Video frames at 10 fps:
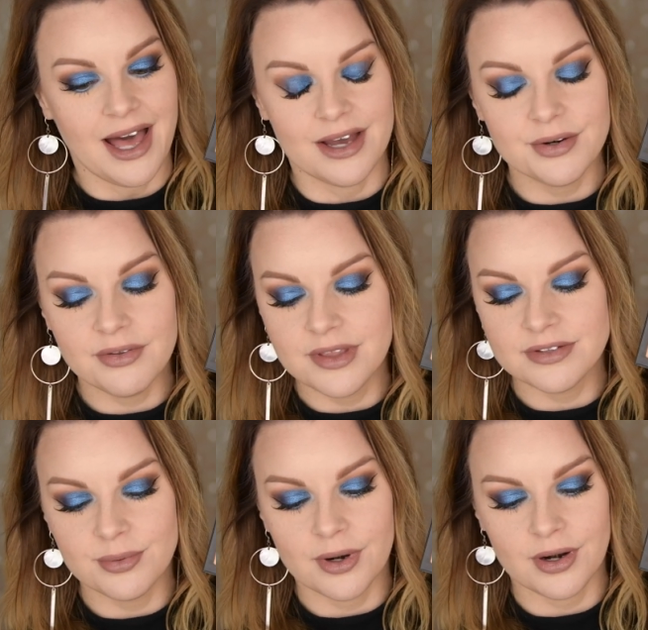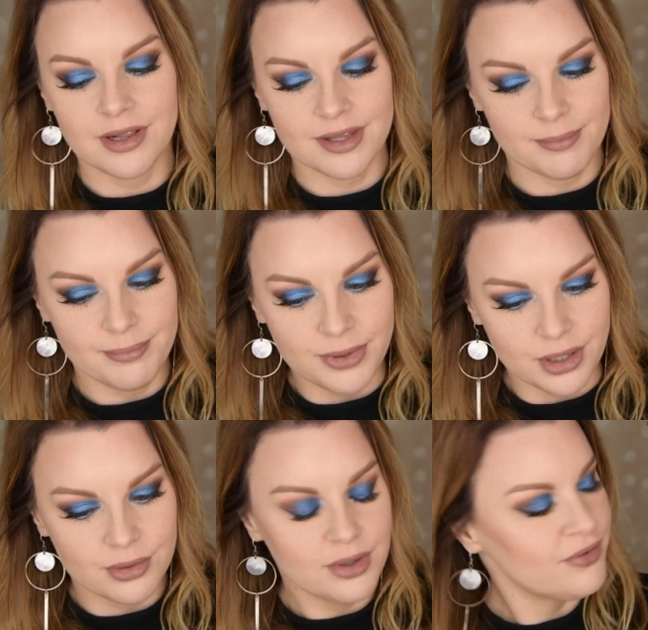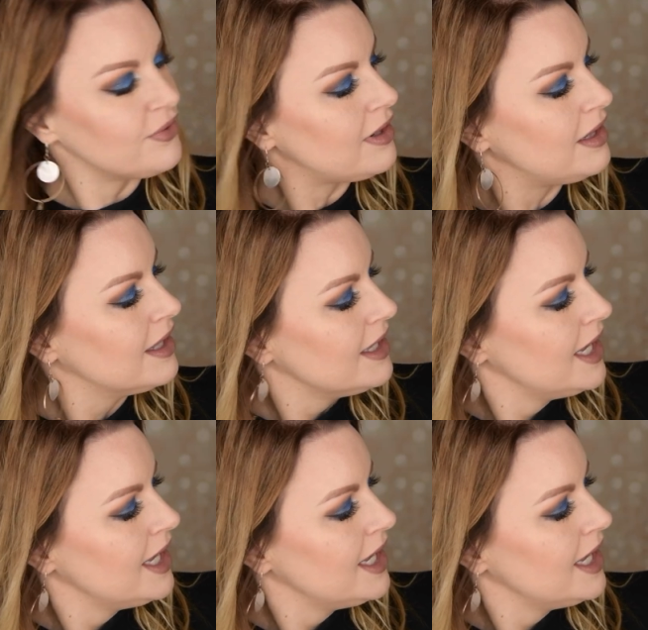Out of this world, beautiful.